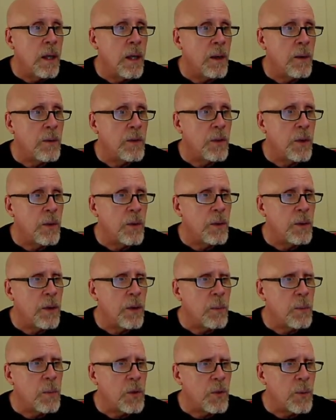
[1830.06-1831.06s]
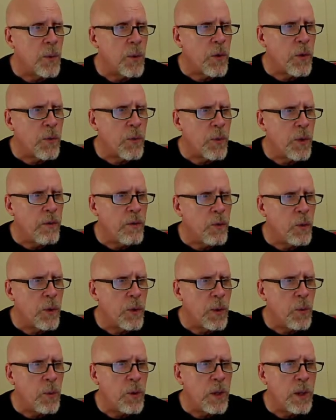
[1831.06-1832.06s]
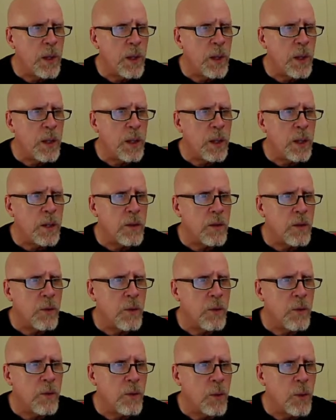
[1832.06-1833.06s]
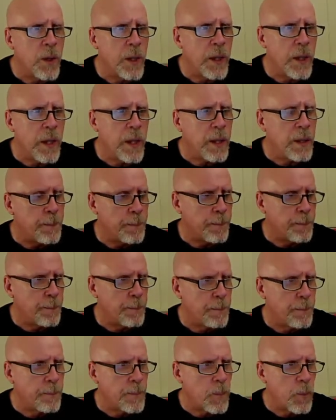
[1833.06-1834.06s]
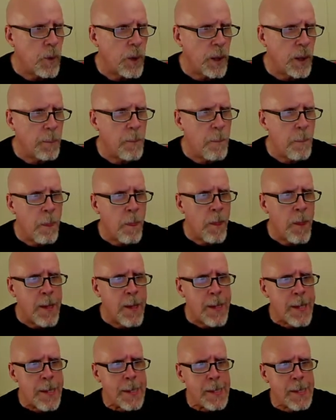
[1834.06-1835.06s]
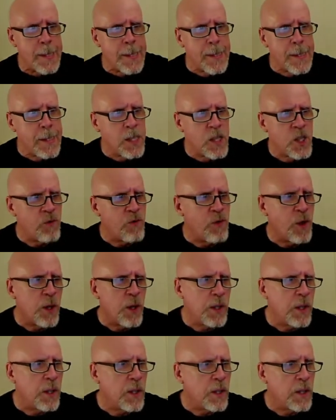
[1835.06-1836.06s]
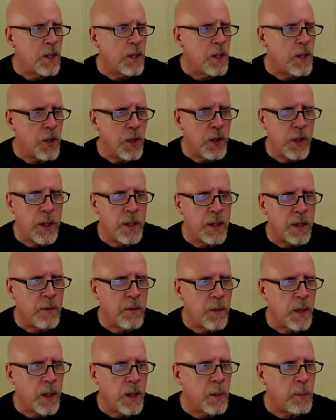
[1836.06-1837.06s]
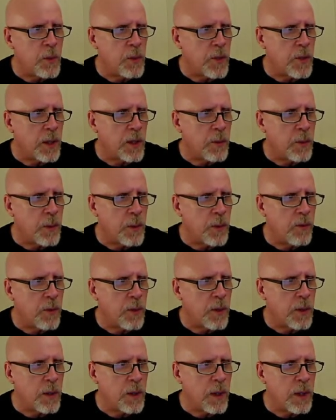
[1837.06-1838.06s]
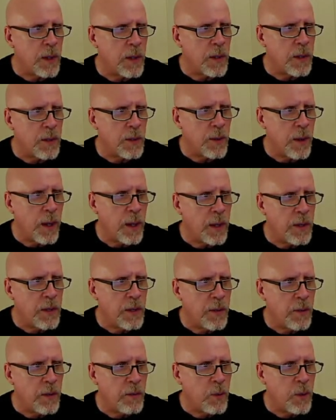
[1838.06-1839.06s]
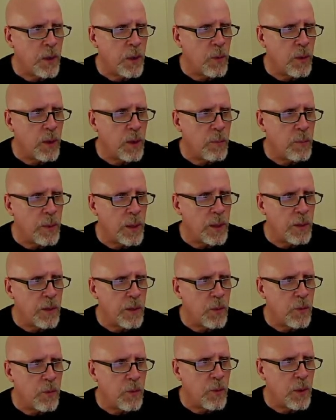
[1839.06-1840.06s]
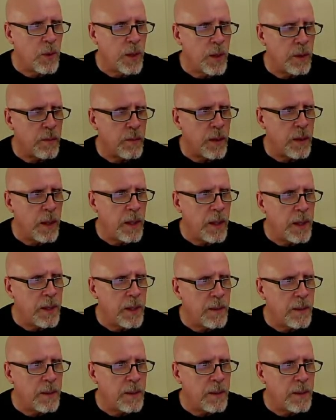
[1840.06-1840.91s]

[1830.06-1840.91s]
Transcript: So the numbers were 341 and 248. Okay. So first I just initialize the variables. That's what the first line is. A is 341, B is 248.